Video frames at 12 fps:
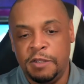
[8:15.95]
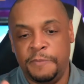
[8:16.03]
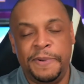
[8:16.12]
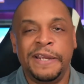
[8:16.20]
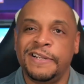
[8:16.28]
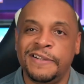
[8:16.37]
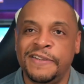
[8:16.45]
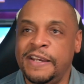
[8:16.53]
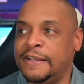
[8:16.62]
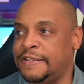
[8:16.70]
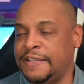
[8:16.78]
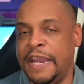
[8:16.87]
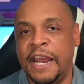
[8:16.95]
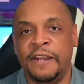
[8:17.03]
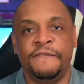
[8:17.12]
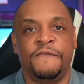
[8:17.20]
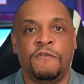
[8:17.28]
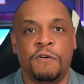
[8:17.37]
the PTZ is
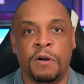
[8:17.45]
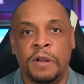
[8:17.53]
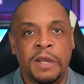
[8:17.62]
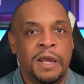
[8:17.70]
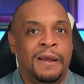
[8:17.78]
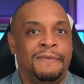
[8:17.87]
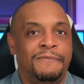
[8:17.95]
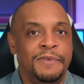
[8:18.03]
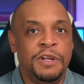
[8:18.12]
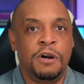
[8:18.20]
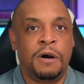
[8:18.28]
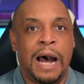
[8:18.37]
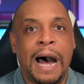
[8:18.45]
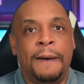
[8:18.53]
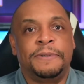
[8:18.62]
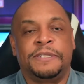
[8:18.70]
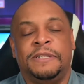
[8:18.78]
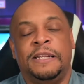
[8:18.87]
scanning for, you know,
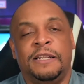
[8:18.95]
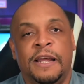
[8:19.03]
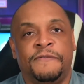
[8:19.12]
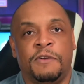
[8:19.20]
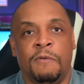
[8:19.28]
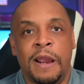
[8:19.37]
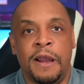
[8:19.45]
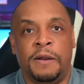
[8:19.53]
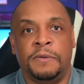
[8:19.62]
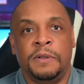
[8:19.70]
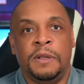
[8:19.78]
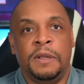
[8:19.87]
objects that are left around.